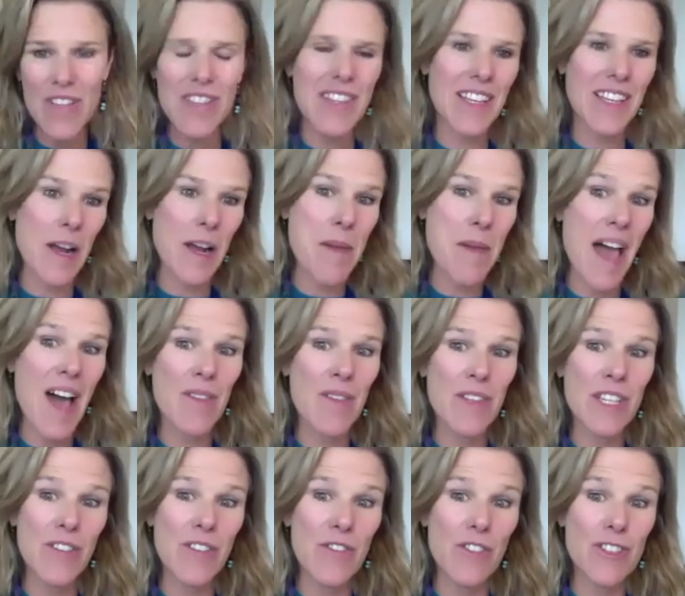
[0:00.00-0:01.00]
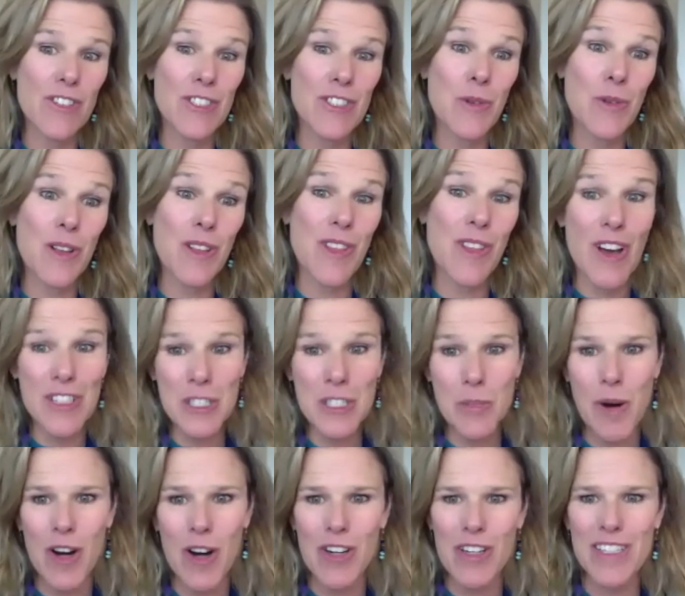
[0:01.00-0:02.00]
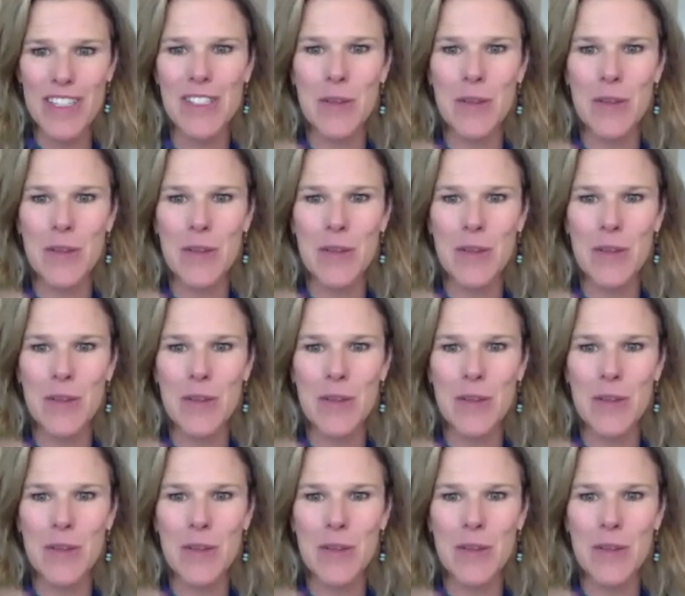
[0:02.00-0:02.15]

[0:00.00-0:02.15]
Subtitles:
and I'm having a virtual launch party.